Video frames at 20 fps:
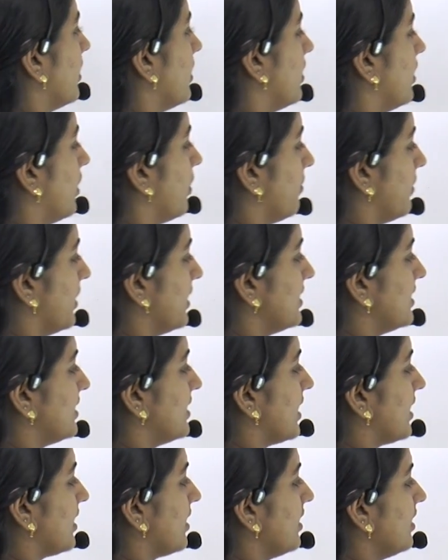Now my
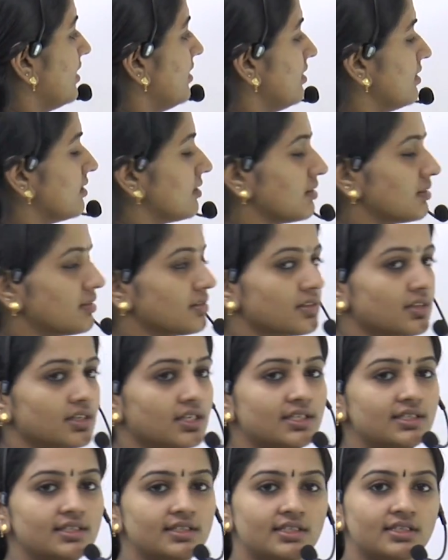second
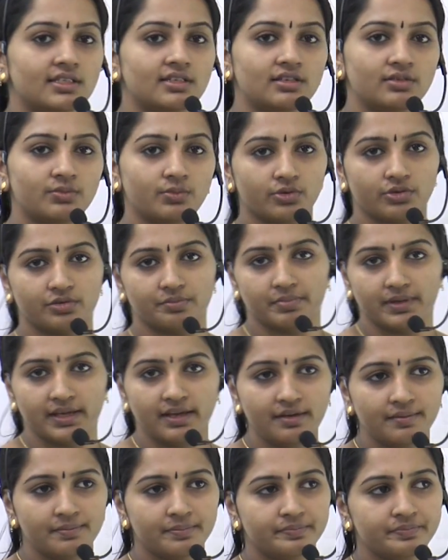concern would
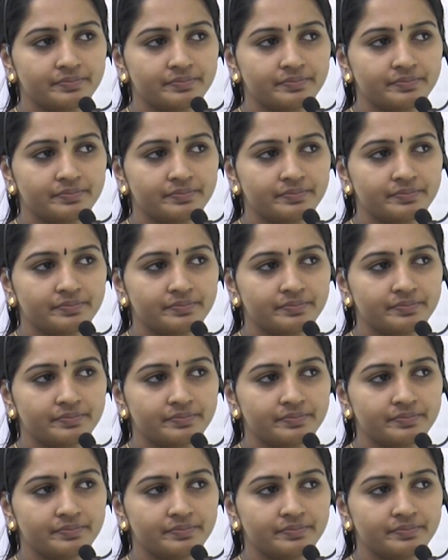be,